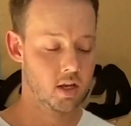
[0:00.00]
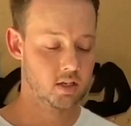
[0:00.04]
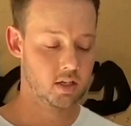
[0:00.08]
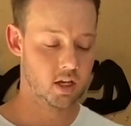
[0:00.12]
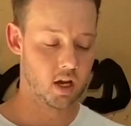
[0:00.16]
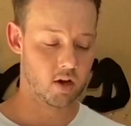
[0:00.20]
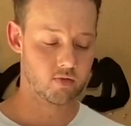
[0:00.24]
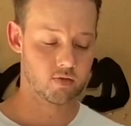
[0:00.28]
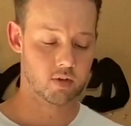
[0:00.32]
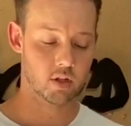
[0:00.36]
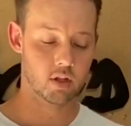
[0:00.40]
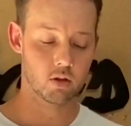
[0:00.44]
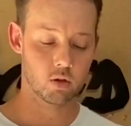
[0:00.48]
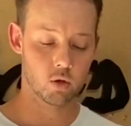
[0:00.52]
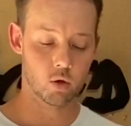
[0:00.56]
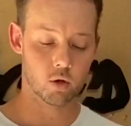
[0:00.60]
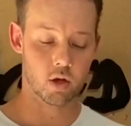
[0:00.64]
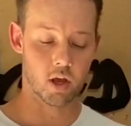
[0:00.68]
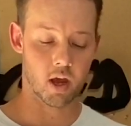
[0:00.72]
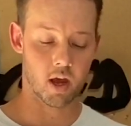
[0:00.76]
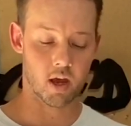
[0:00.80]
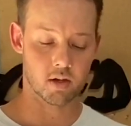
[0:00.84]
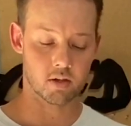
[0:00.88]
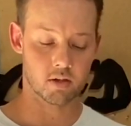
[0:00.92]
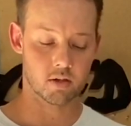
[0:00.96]
Definitely
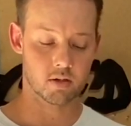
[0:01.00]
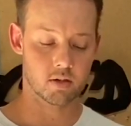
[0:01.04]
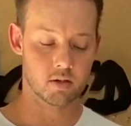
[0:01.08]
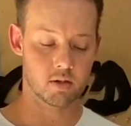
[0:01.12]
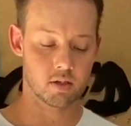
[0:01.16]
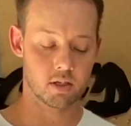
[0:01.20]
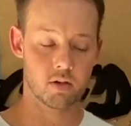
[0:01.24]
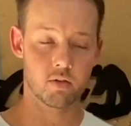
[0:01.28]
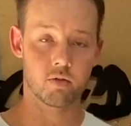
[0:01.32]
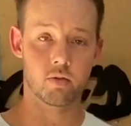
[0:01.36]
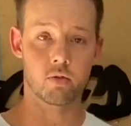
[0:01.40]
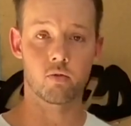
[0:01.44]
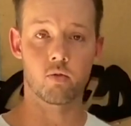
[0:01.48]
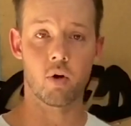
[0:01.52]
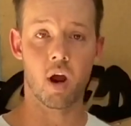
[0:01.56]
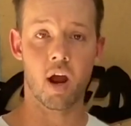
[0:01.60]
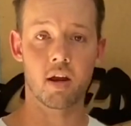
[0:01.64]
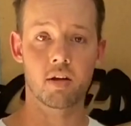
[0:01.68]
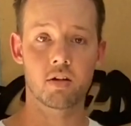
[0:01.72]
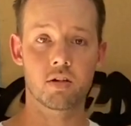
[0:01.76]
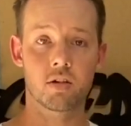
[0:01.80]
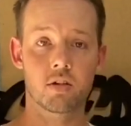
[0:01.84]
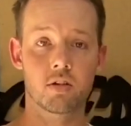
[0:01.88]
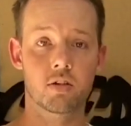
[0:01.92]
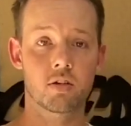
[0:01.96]
look at different
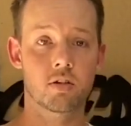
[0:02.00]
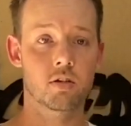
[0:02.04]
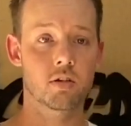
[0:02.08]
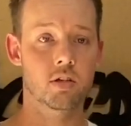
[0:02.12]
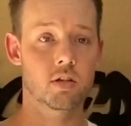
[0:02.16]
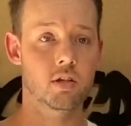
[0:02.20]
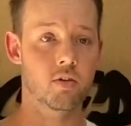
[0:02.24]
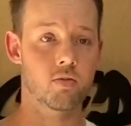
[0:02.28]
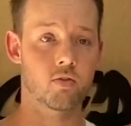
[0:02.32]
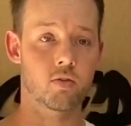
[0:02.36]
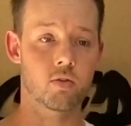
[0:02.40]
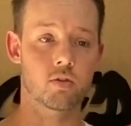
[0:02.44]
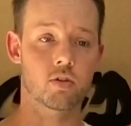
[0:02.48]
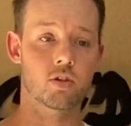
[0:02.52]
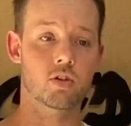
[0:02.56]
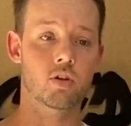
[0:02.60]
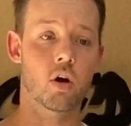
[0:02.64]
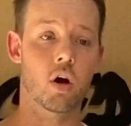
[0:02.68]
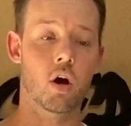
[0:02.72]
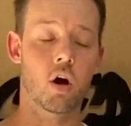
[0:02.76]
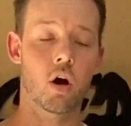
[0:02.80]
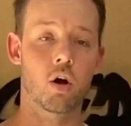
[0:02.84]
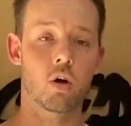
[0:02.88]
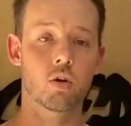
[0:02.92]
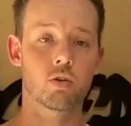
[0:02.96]
ranges, different
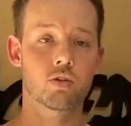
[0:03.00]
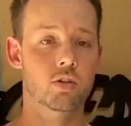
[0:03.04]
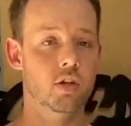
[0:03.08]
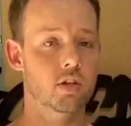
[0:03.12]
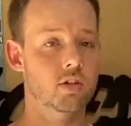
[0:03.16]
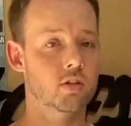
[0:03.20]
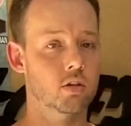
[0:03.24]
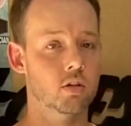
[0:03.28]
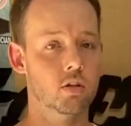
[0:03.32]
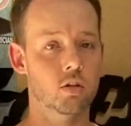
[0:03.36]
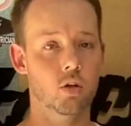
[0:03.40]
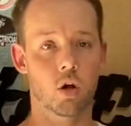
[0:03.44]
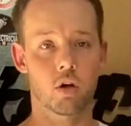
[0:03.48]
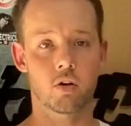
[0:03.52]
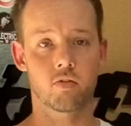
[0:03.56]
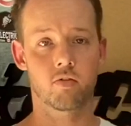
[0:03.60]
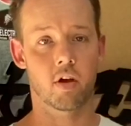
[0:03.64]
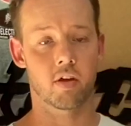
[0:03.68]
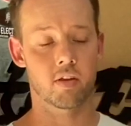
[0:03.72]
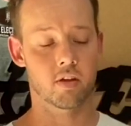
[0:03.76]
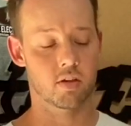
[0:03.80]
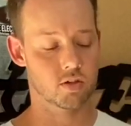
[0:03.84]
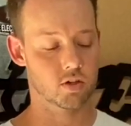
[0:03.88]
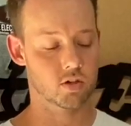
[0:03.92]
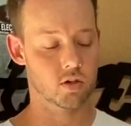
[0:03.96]
styles. There's a lot of
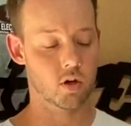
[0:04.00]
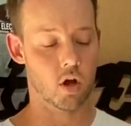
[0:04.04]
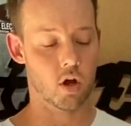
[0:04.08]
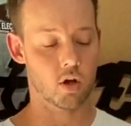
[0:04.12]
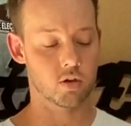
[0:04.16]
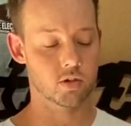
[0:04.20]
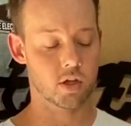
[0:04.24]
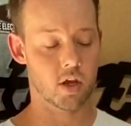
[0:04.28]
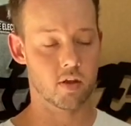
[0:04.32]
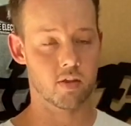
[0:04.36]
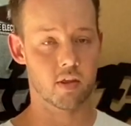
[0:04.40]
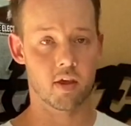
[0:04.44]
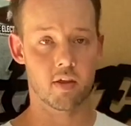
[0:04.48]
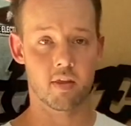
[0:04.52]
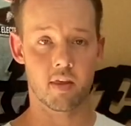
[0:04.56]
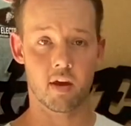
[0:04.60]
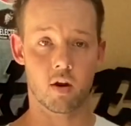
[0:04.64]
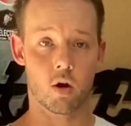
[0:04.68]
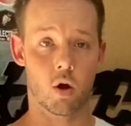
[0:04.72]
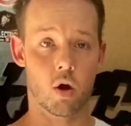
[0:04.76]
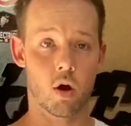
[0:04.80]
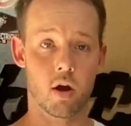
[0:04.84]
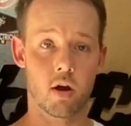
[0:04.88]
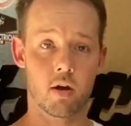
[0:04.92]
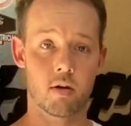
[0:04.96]
other styles out there
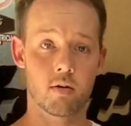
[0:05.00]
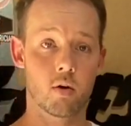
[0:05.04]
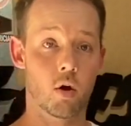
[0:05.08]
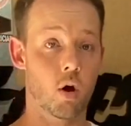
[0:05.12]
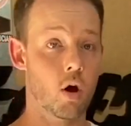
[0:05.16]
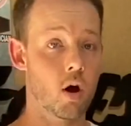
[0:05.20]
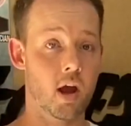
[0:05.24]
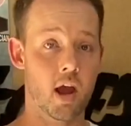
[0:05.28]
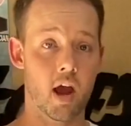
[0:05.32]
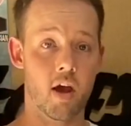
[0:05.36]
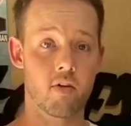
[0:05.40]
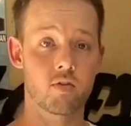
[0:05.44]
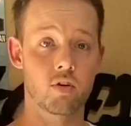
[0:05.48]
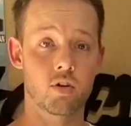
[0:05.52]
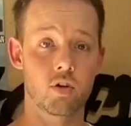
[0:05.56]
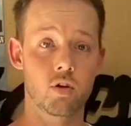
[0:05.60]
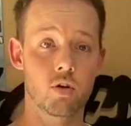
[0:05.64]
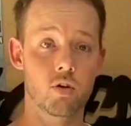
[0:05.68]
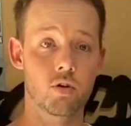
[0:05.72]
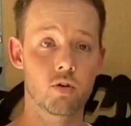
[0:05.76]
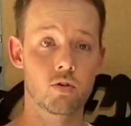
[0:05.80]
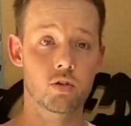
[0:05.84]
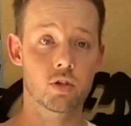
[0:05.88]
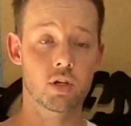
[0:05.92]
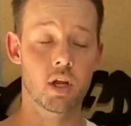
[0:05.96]
that I, I haven't
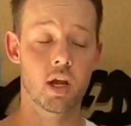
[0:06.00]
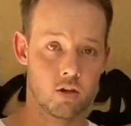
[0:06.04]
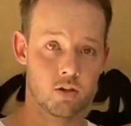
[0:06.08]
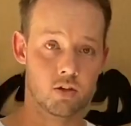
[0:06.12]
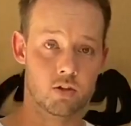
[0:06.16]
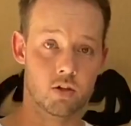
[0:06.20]
used.